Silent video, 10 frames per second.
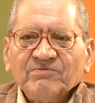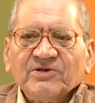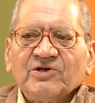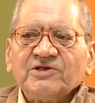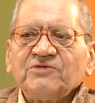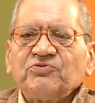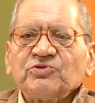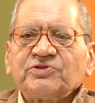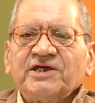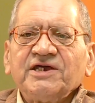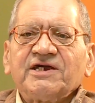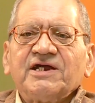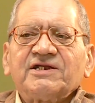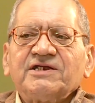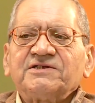because if you think
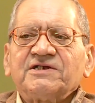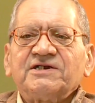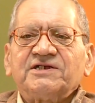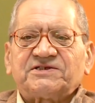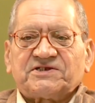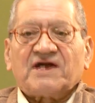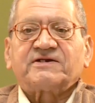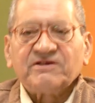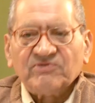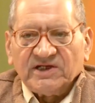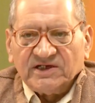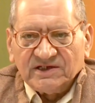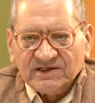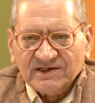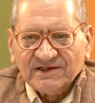and reason
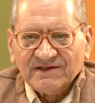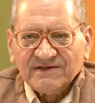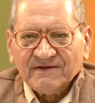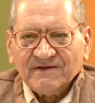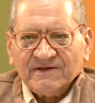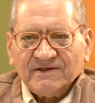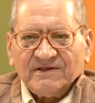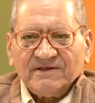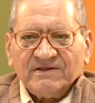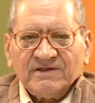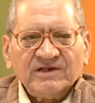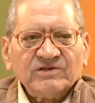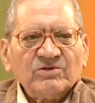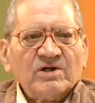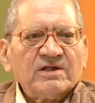destructively, then
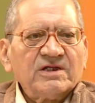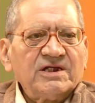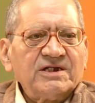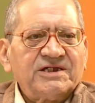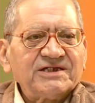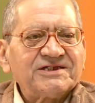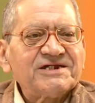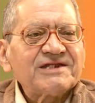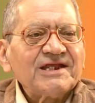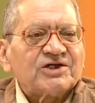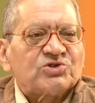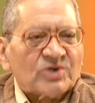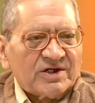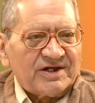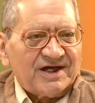you are a
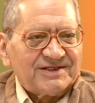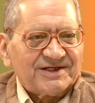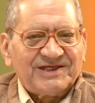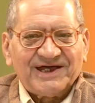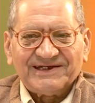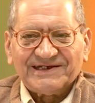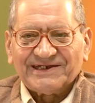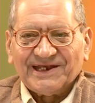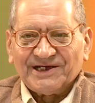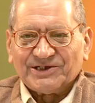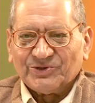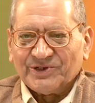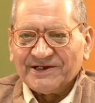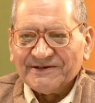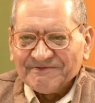disintellectual rather than intellectual.